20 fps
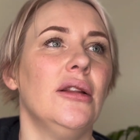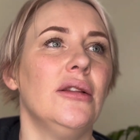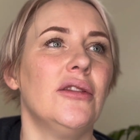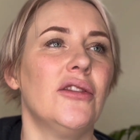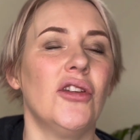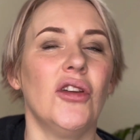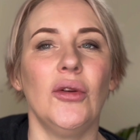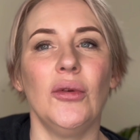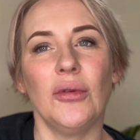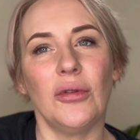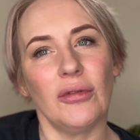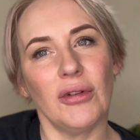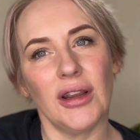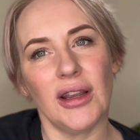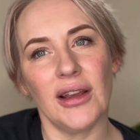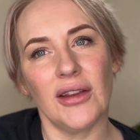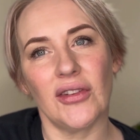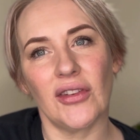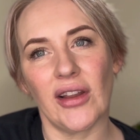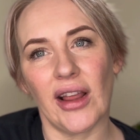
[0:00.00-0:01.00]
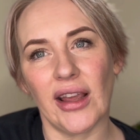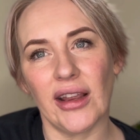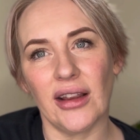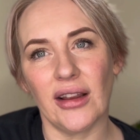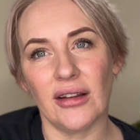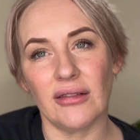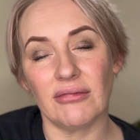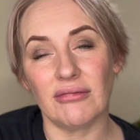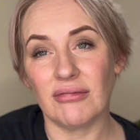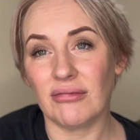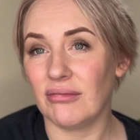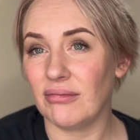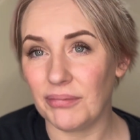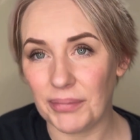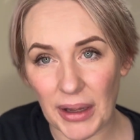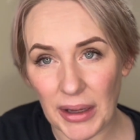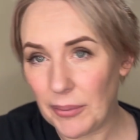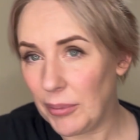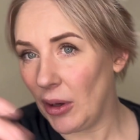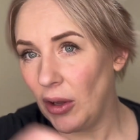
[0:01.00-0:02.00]
2-3 years later,
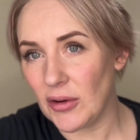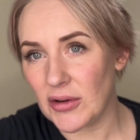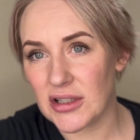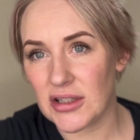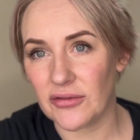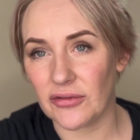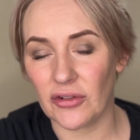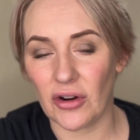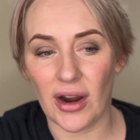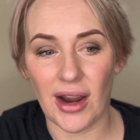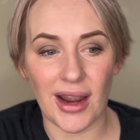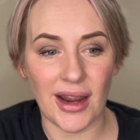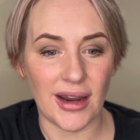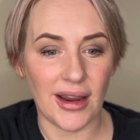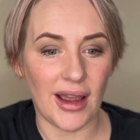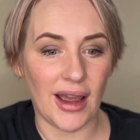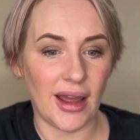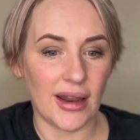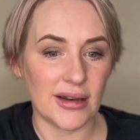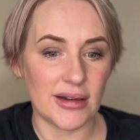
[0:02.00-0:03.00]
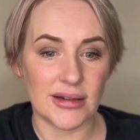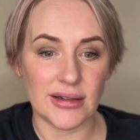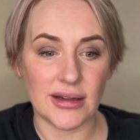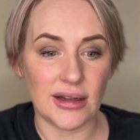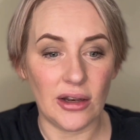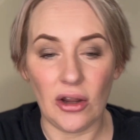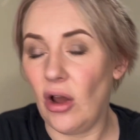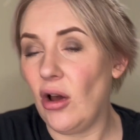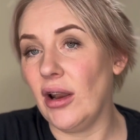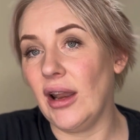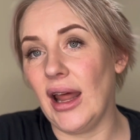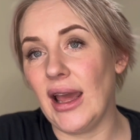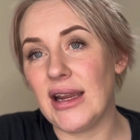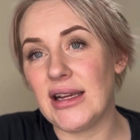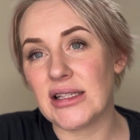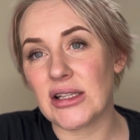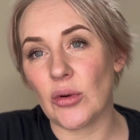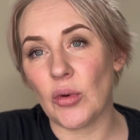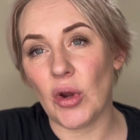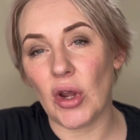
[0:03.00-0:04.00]
big blocks of grey and a lot of
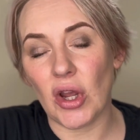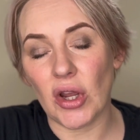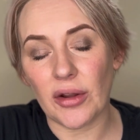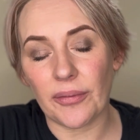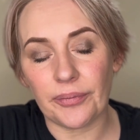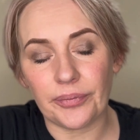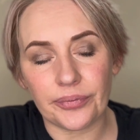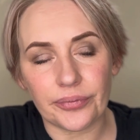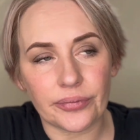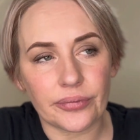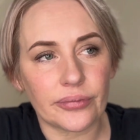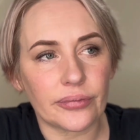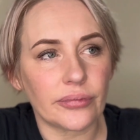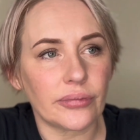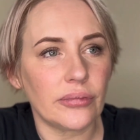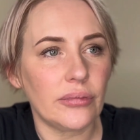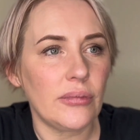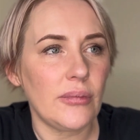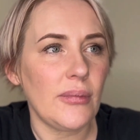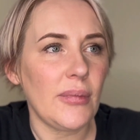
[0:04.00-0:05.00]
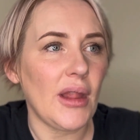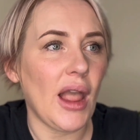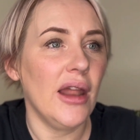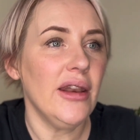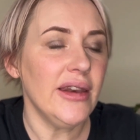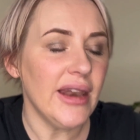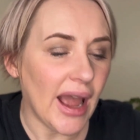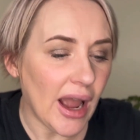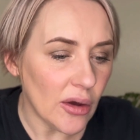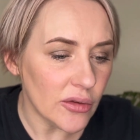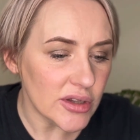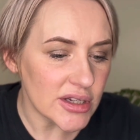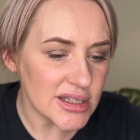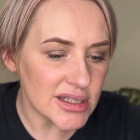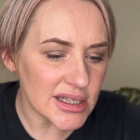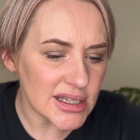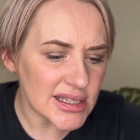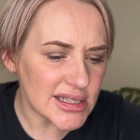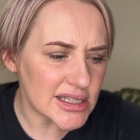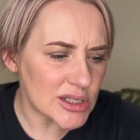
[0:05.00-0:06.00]
laser work. And now there's
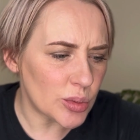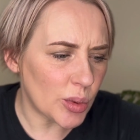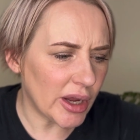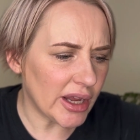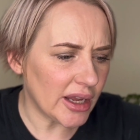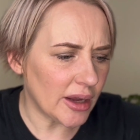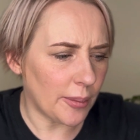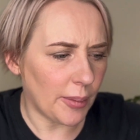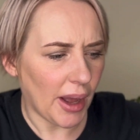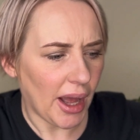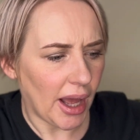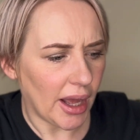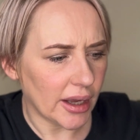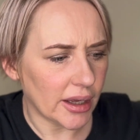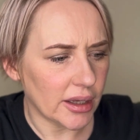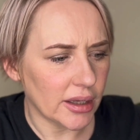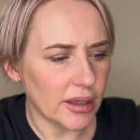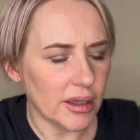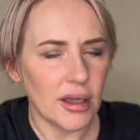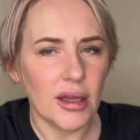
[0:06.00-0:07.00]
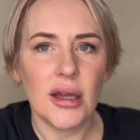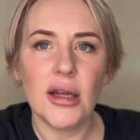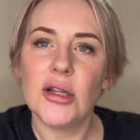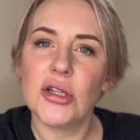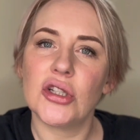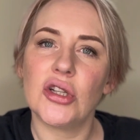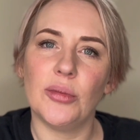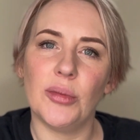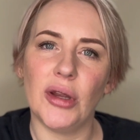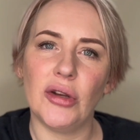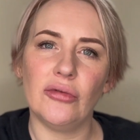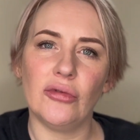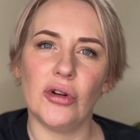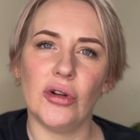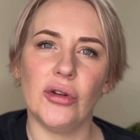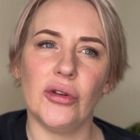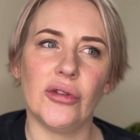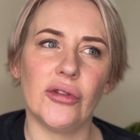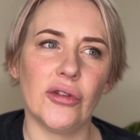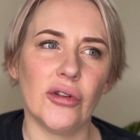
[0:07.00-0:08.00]
this swing back to
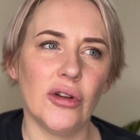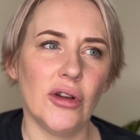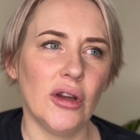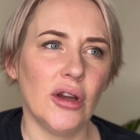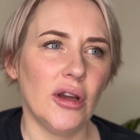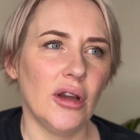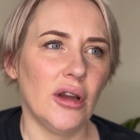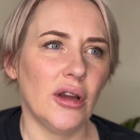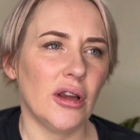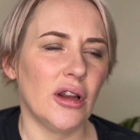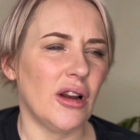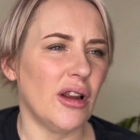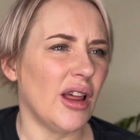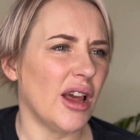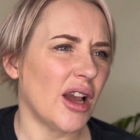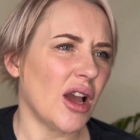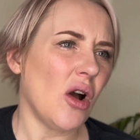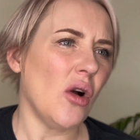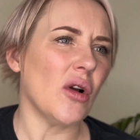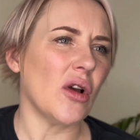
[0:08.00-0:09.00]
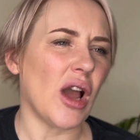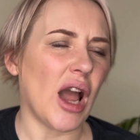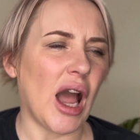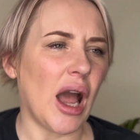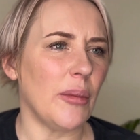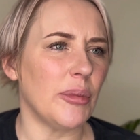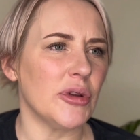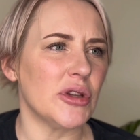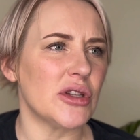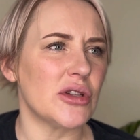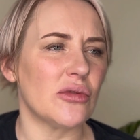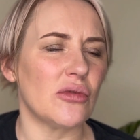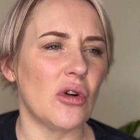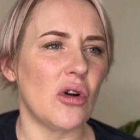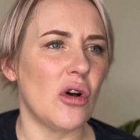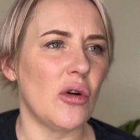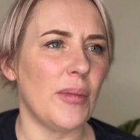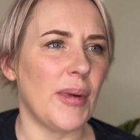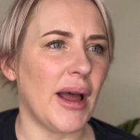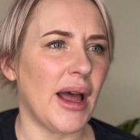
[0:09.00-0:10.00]
minerals. You know, like, oh, carbons are
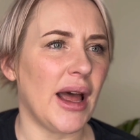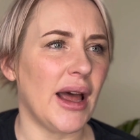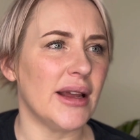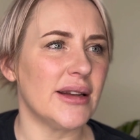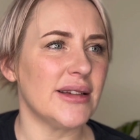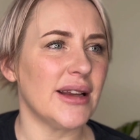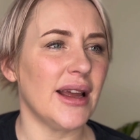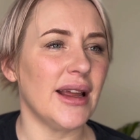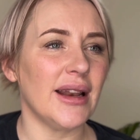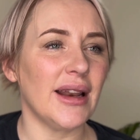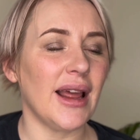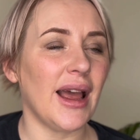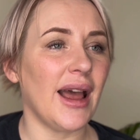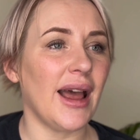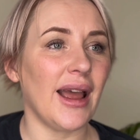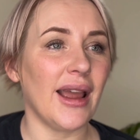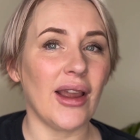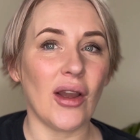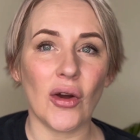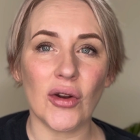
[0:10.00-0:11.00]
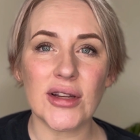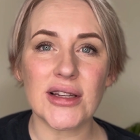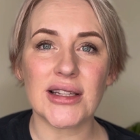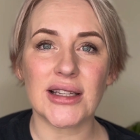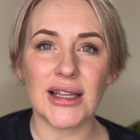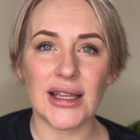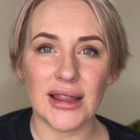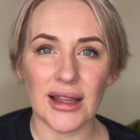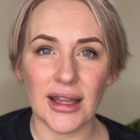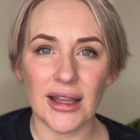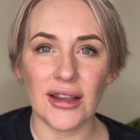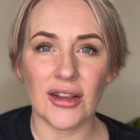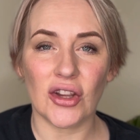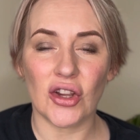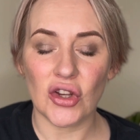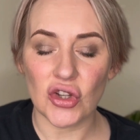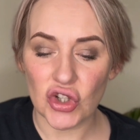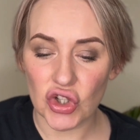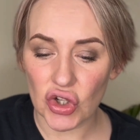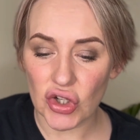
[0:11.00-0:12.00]
all bad. And I honestly think
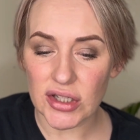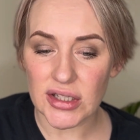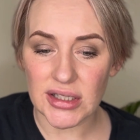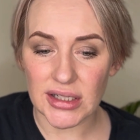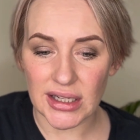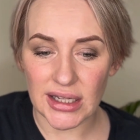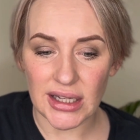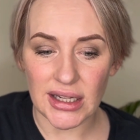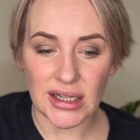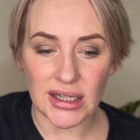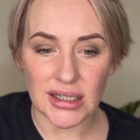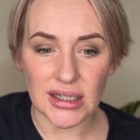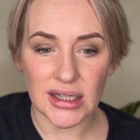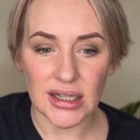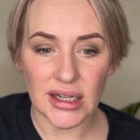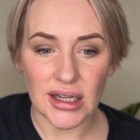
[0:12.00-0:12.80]
you just need